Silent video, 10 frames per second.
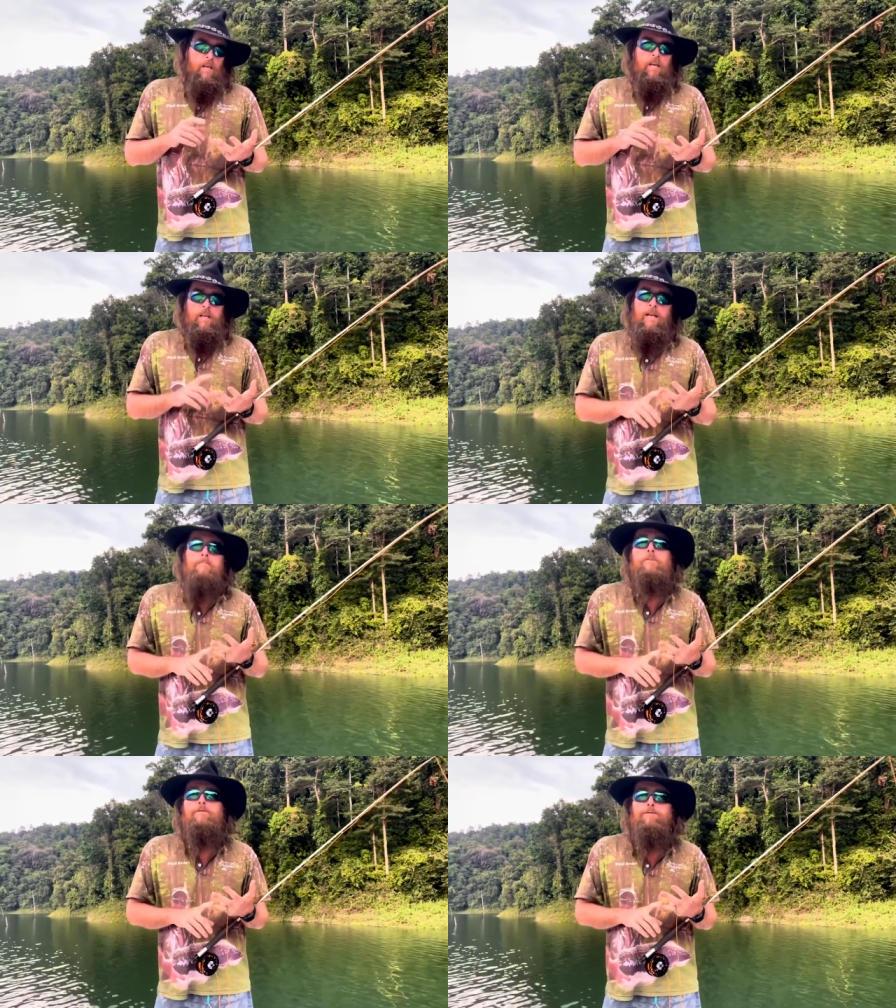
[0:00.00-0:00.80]

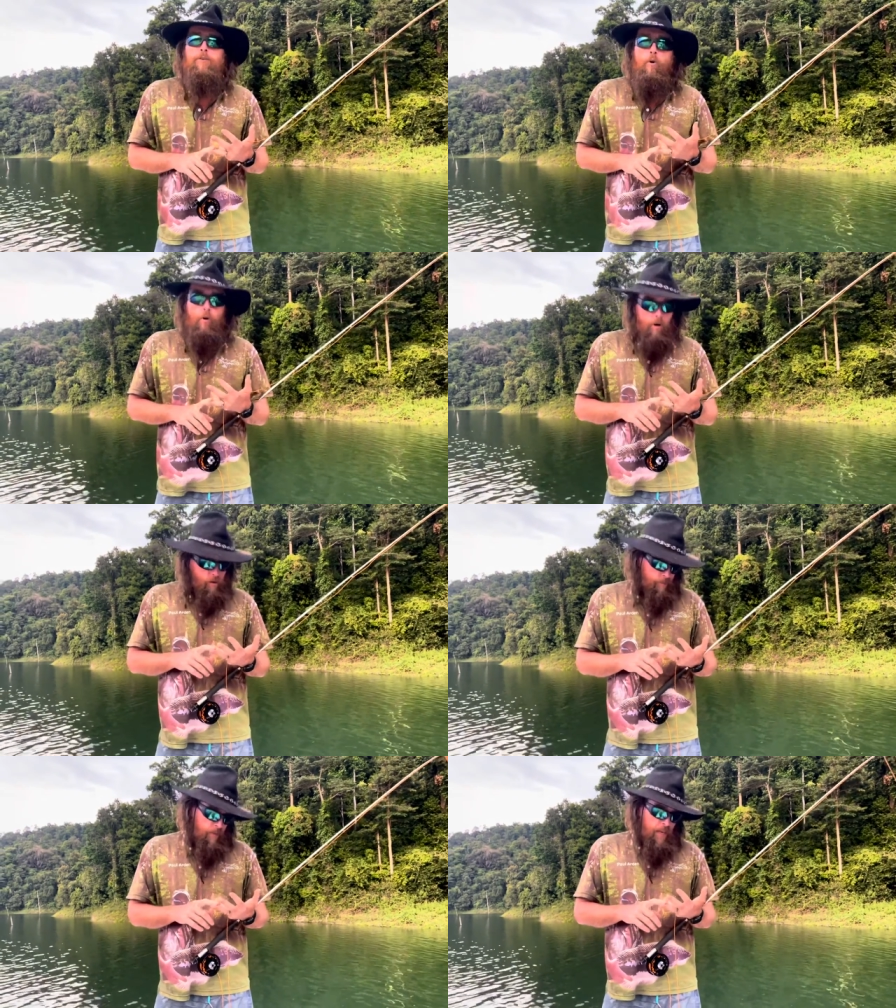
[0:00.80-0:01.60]
Number four
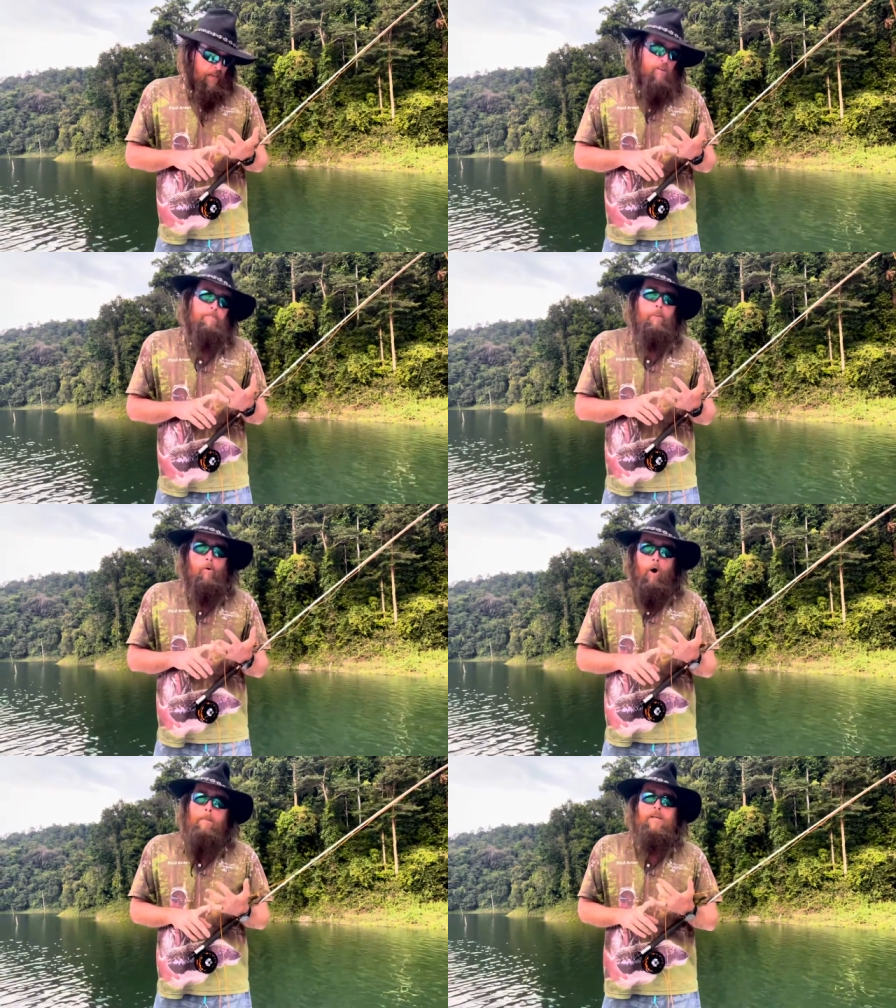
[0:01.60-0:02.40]
is
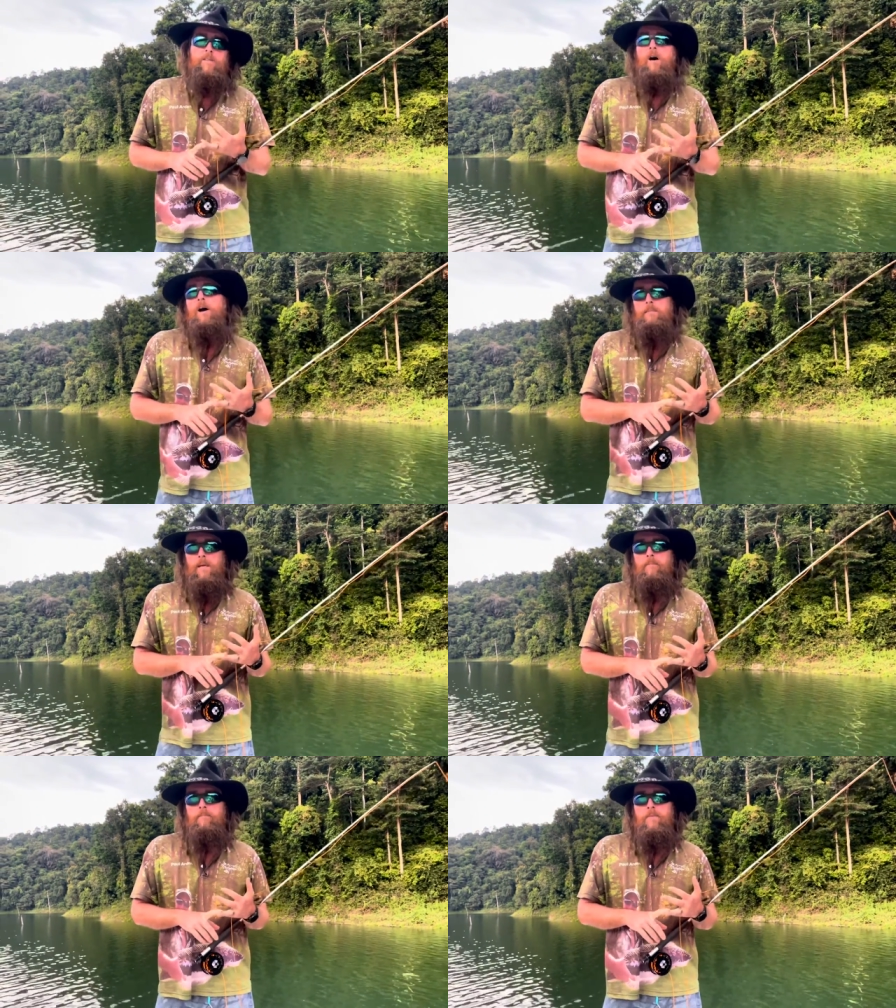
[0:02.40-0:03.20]
proper timing.